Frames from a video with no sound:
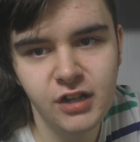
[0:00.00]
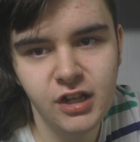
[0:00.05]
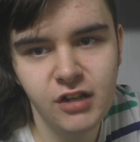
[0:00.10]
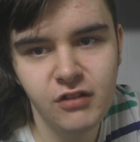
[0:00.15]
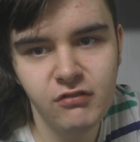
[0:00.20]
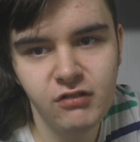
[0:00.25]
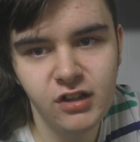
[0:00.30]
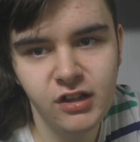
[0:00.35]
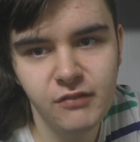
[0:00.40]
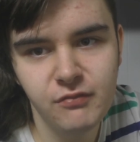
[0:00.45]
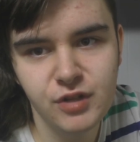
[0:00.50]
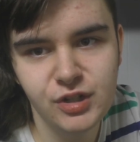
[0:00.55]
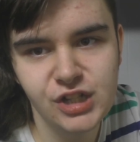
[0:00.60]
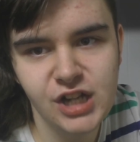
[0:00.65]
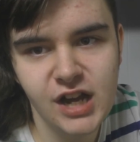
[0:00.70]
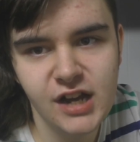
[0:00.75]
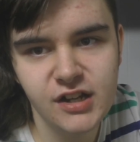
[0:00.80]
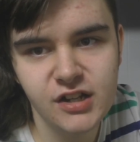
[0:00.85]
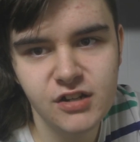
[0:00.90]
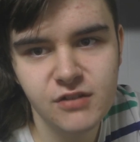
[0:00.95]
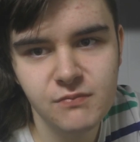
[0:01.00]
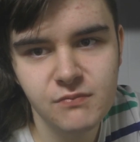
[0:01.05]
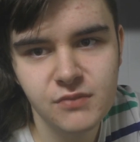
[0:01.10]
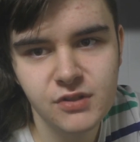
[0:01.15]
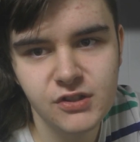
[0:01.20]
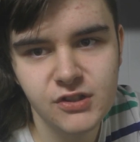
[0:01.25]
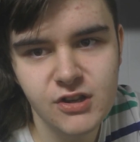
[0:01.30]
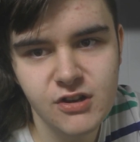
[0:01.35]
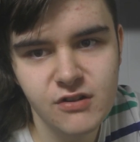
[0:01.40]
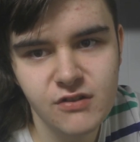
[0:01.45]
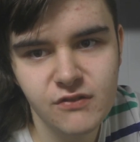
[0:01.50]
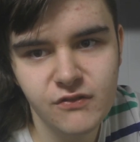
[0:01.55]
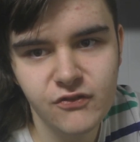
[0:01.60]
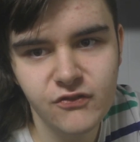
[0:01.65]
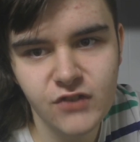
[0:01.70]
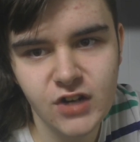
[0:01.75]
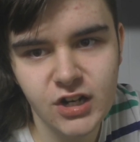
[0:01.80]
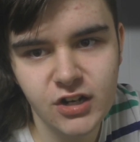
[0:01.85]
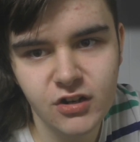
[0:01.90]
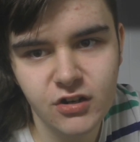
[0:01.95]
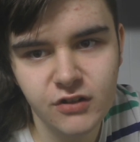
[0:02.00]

equally retarded, so fuck